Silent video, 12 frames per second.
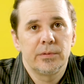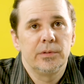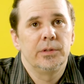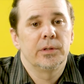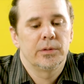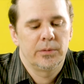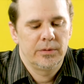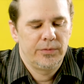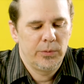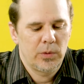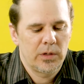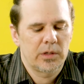You know, if
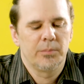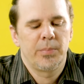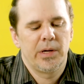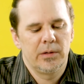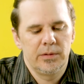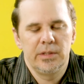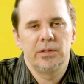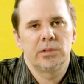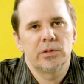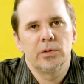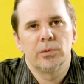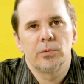you want to compare these
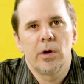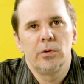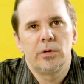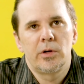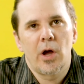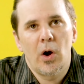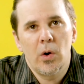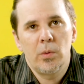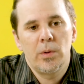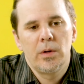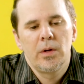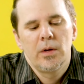to the Rode Go,
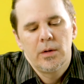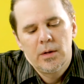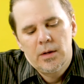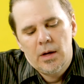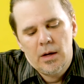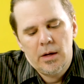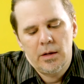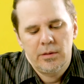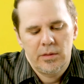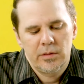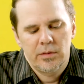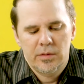I
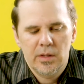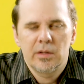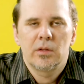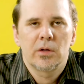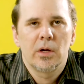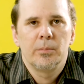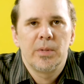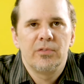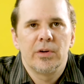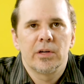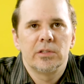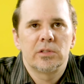think they're going to be
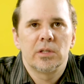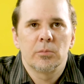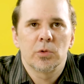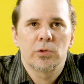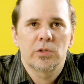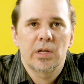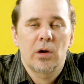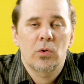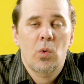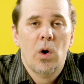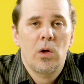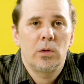very similar sound
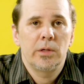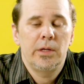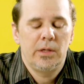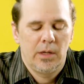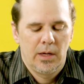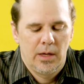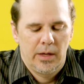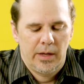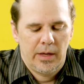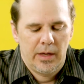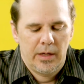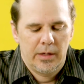quality,
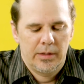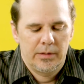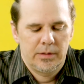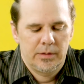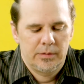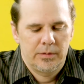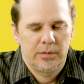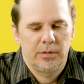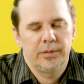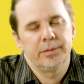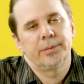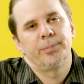and
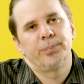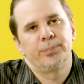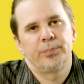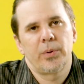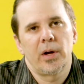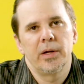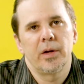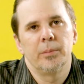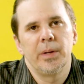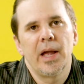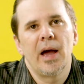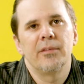they're probably going to
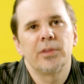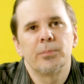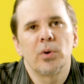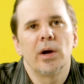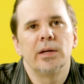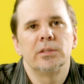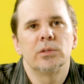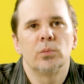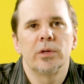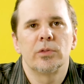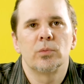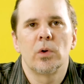be half the price of
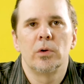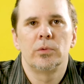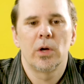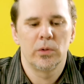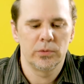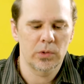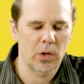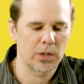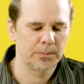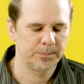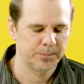what the Rode Go's are.